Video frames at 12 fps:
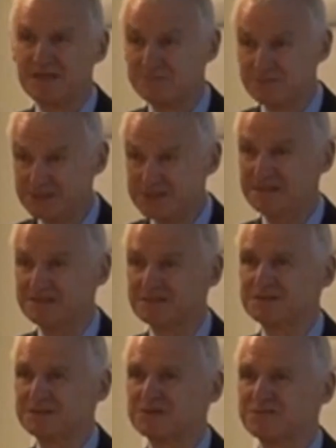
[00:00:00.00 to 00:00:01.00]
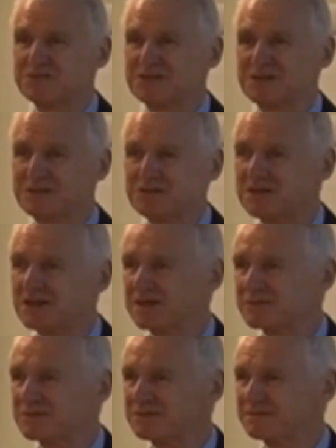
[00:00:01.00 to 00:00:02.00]
in particular those which are low
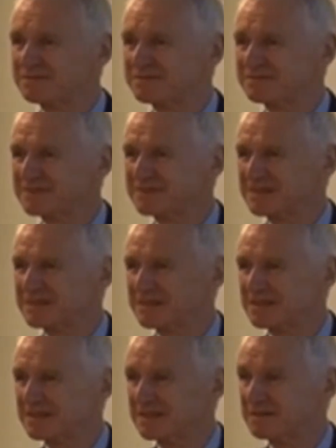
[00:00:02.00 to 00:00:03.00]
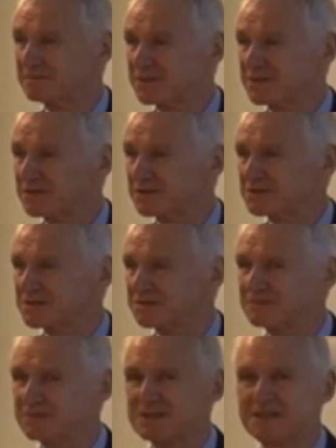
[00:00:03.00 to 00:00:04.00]
carbon, because
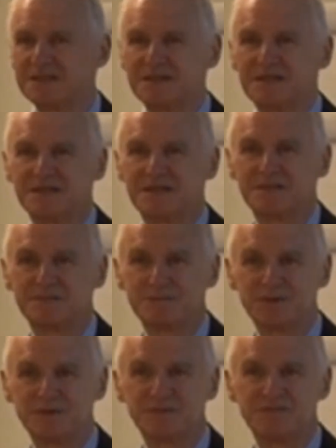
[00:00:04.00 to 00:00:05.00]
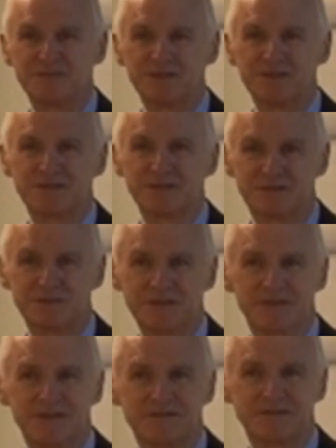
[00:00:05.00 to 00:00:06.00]
of the move which
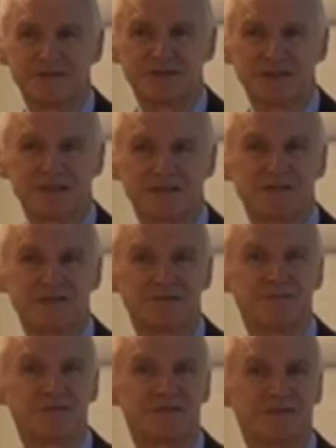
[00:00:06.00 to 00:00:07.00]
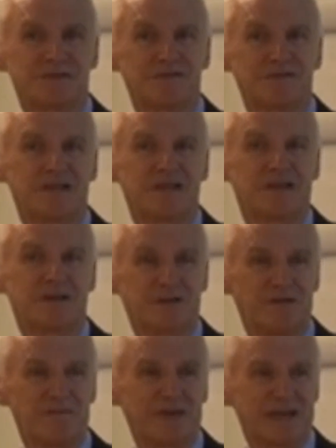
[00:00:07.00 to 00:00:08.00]
Korea shares to
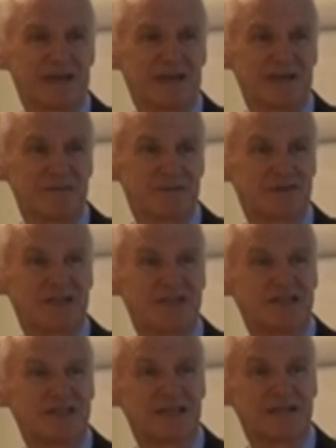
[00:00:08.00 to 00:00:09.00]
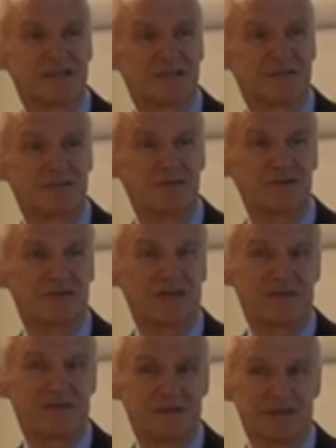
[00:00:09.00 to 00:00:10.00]
combat climate change in a crucial
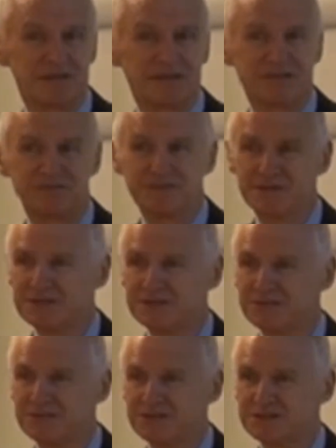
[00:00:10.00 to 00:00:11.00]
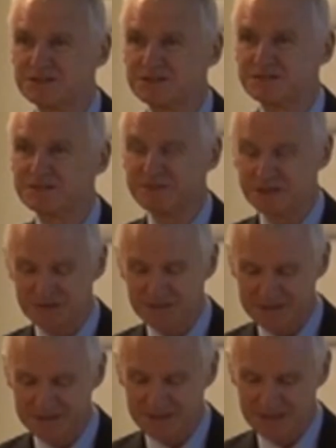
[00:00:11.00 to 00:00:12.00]
area in reduction of
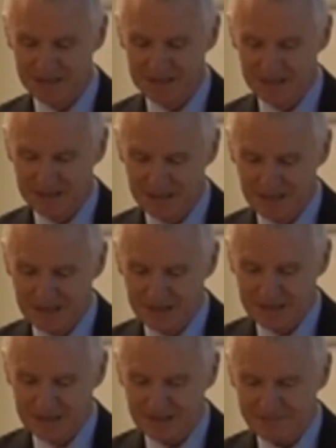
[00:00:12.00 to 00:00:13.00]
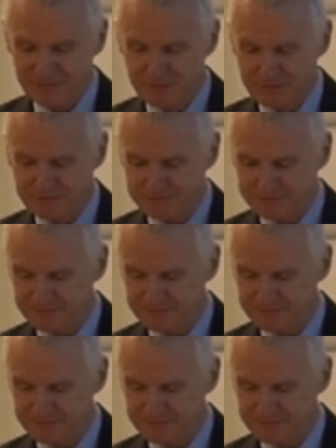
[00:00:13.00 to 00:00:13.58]
emissions. Therefore,